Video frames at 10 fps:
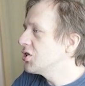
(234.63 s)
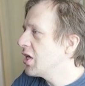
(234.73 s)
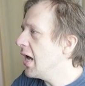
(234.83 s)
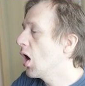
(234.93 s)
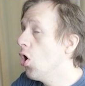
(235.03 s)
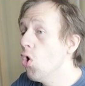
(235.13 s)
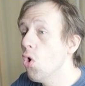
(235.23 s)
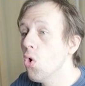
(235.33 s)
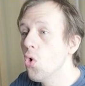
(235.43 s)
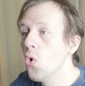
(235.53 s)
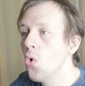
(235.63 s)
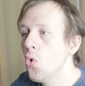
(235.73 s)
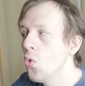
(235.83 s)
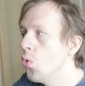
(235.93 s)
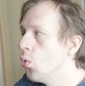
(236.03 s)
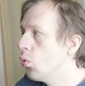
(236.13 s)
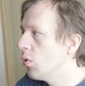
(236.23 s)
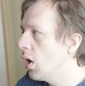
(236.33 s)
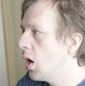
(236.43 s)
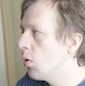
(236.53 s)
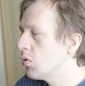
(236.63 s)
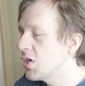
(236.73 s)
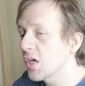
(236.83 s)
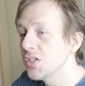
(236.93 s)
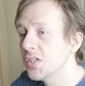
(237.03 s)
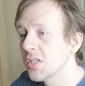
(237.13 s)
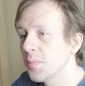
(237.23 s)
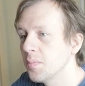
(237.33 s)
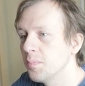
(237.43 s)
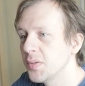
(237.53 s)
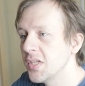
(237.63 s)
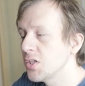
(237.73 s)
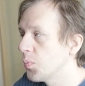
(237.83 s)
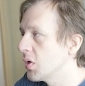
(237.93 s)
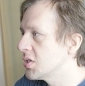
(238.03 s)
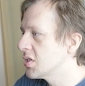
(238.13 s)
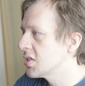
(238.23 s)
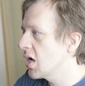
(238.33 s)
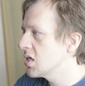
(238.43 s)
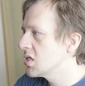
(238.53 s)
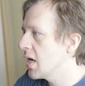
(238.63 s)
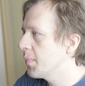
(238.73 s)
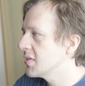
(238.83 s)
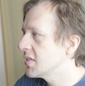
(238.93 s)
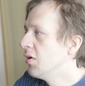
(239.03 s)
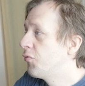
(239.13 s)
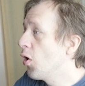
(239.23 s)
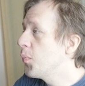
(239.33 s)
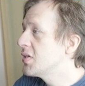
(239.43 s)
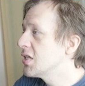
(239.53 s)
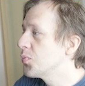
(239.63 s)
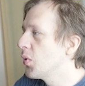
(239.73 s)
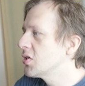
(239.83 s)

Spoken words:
tape. Ooh, reduction to the potential points to Scotch tape. It says 4 potential points